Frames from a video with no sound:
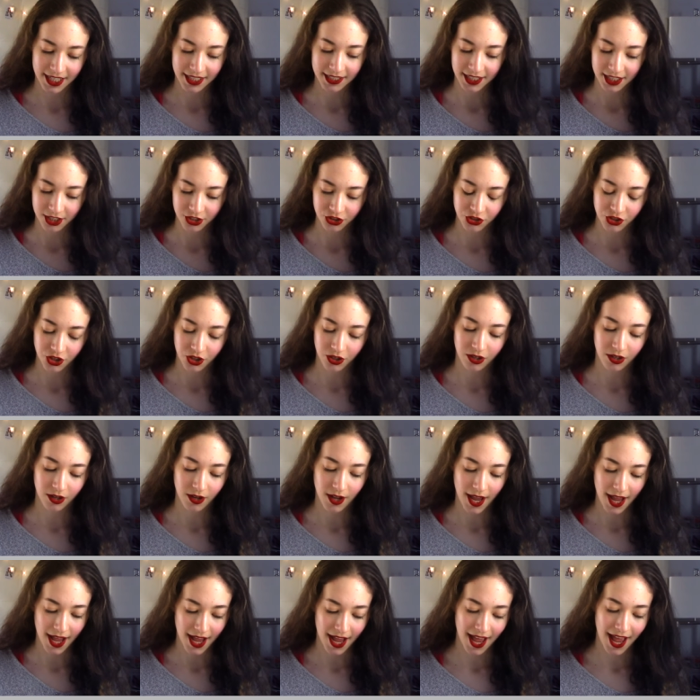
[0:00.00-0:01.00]

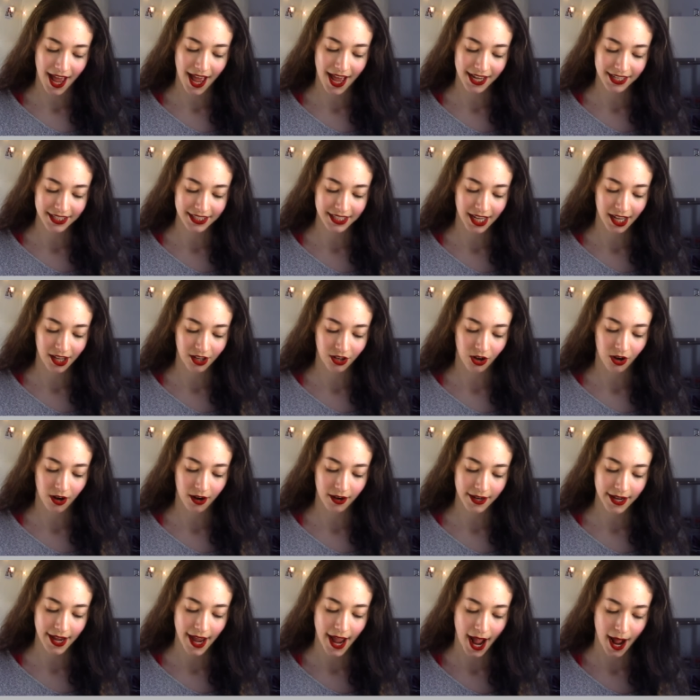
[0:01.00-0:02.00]
digital
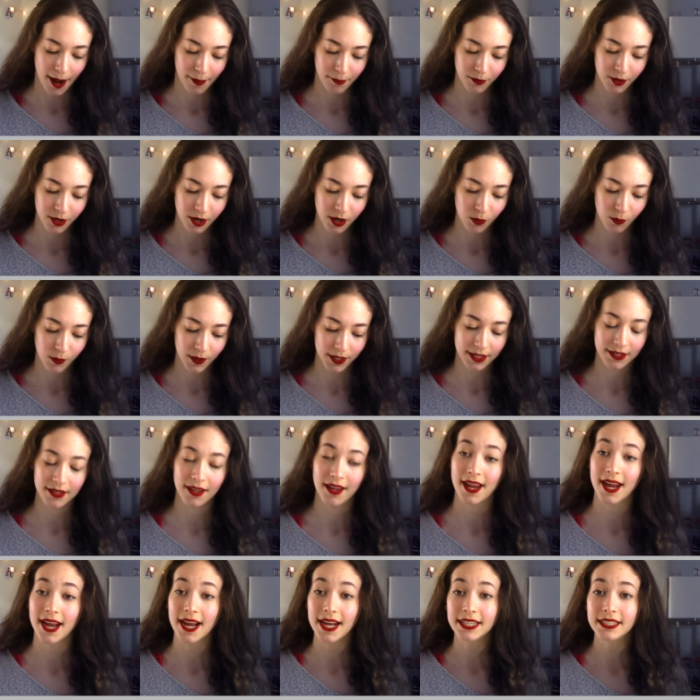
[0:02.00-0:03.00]
SLR camera with
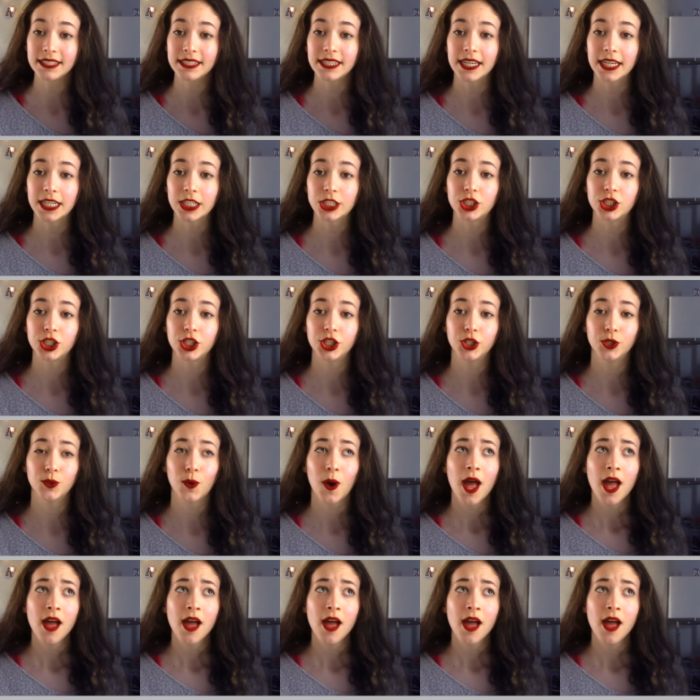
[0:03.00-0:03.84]
the 18 to